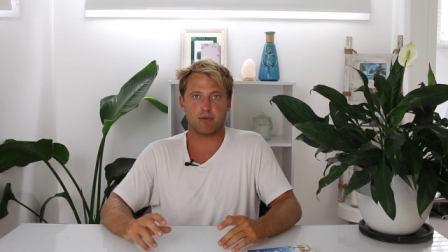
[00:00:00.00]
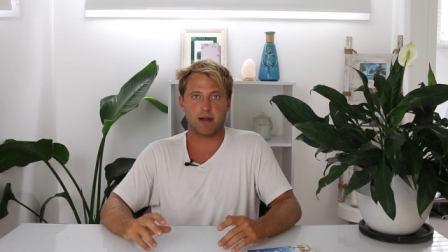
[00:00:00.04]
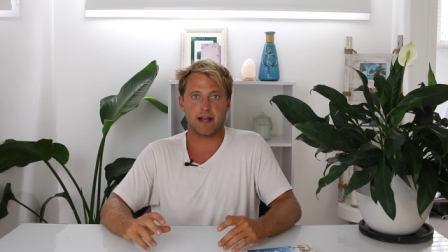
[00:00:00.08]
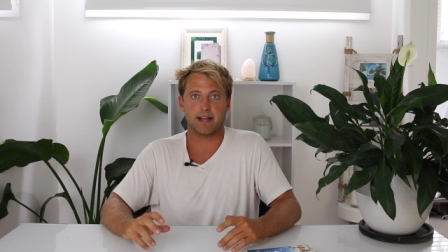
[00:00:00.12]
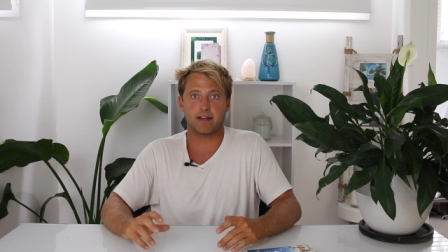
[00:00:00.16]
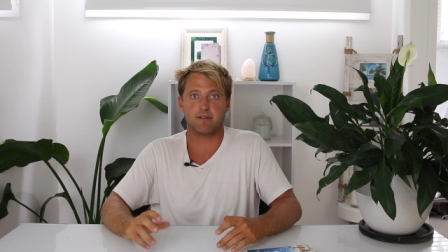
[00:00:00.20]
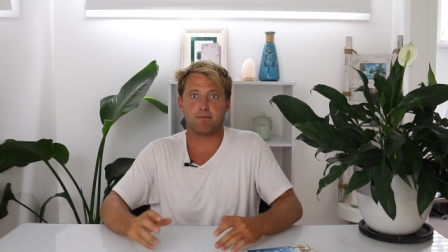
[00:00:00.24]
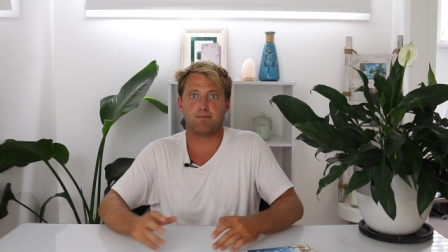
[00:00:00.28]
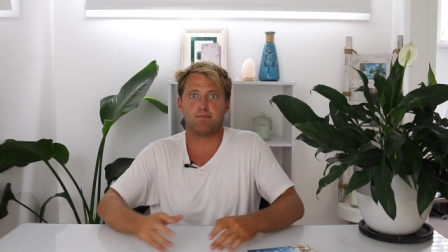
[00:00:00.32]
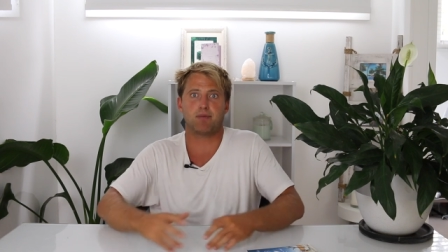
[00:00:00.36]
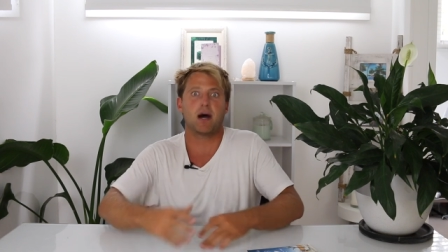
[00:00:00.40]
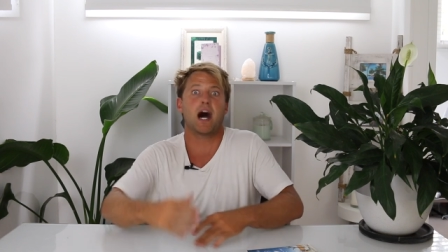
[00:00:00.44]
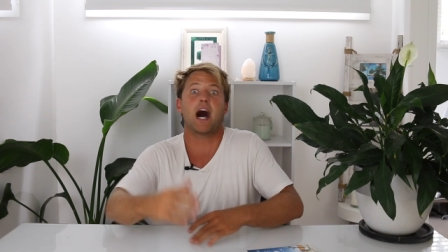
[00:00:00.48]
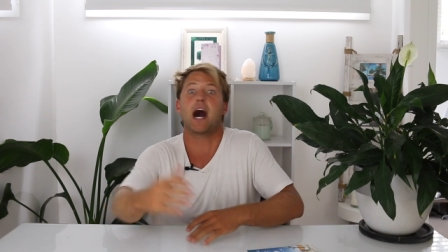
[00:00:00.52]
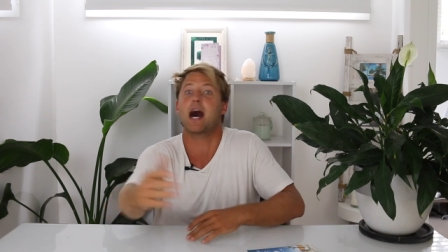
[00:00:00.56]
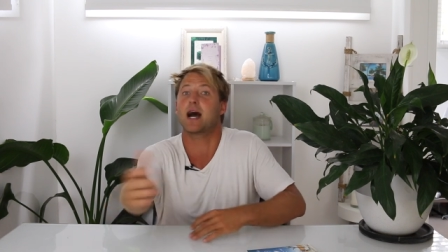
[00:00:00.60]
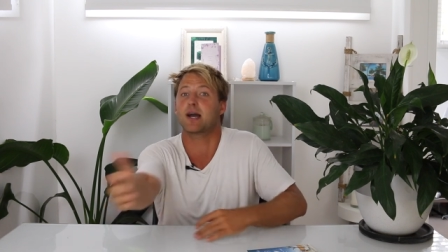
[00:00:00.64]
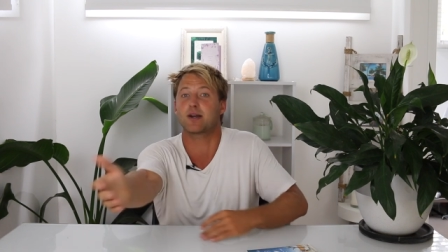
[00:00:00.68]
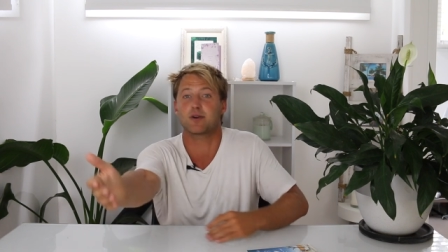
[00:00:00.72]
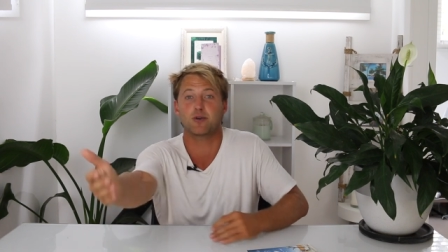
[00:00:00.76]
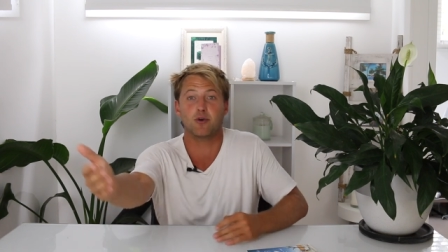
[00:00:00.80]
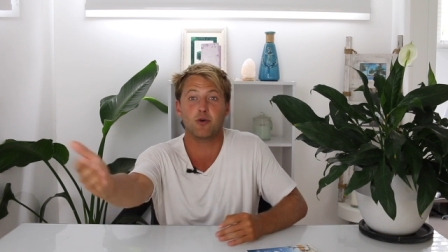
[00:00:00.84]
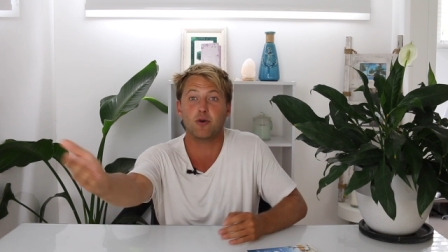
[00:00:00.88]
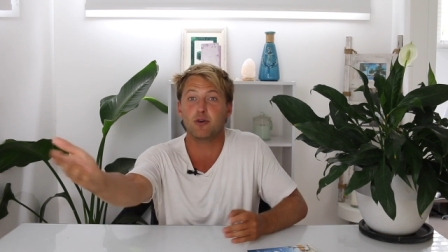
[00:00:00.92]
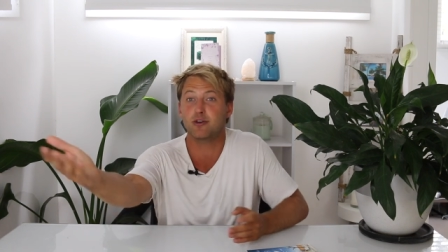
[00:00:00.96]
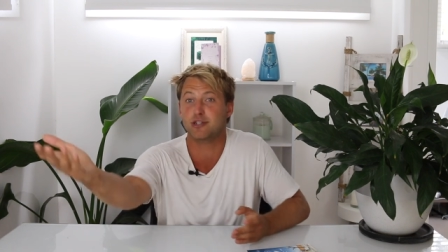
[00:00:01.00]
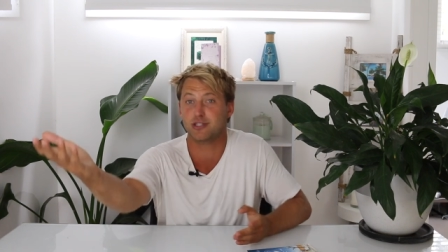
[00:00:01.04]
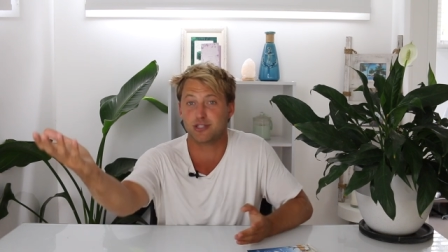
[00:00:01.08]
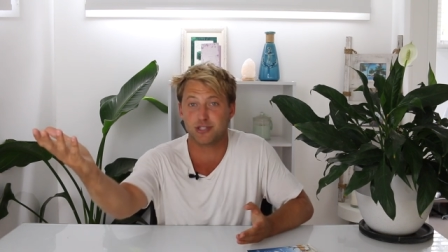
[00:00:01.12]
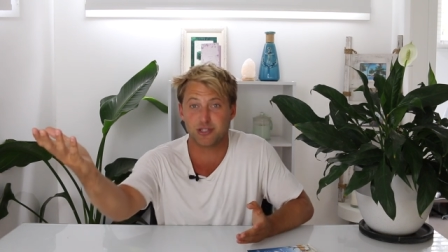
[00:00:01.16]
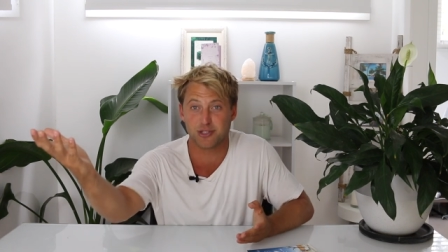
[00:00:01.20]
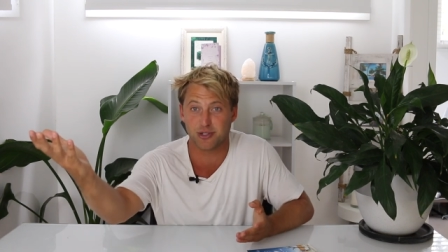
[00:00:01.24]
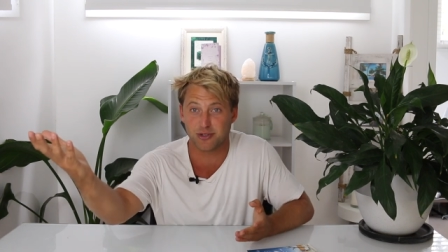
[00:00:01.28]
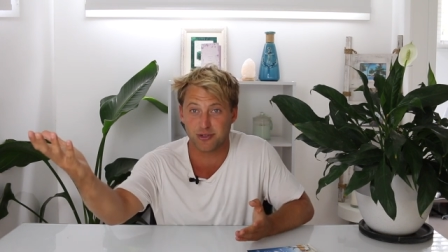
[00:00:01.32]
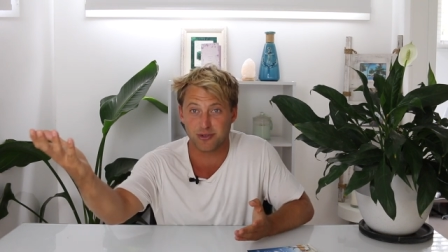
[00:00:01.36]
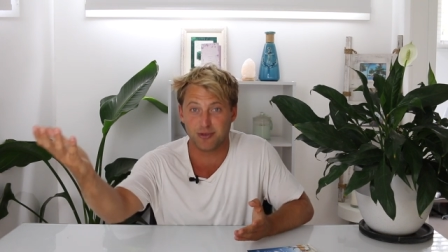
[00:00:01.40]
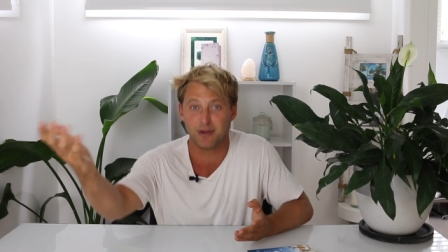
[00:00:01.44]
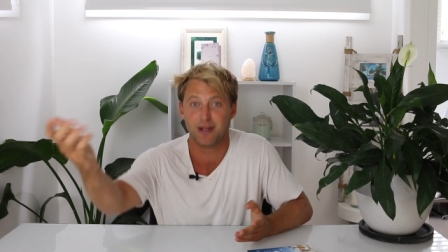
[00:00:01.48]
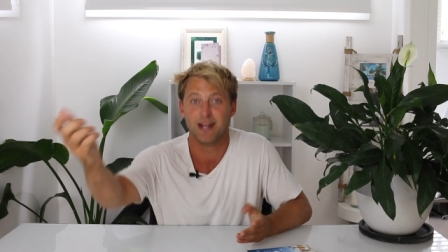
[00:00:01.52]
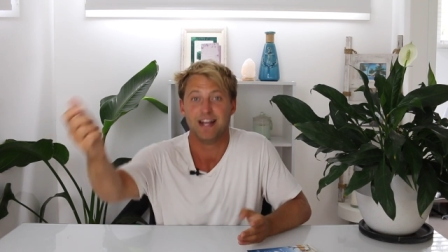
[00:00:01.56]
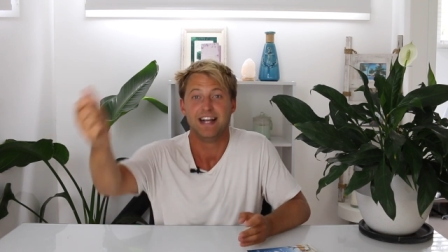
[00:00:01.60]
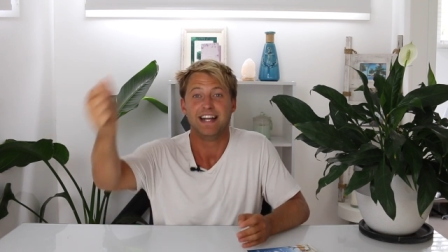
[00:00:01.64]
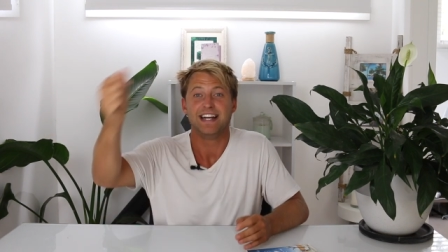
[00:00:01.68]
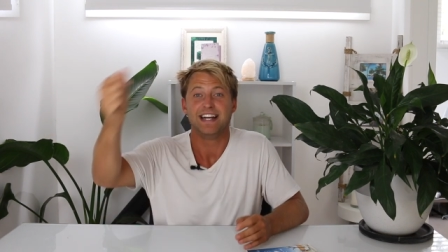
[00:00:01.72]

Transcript: brand of parkour shoe?